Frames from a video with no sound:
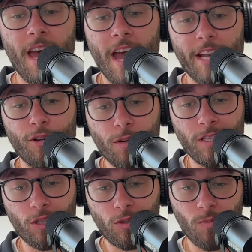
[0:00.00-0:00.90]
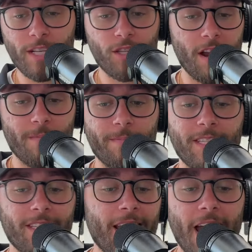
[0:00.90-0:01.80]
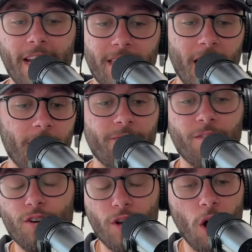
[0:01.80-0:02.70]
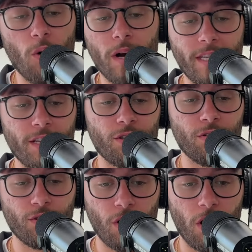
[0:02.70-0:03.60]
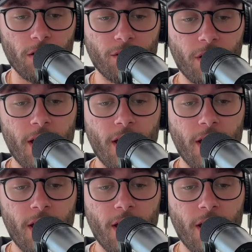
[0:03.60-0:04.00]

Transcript: and you can switch therapists at any time for no additional charge.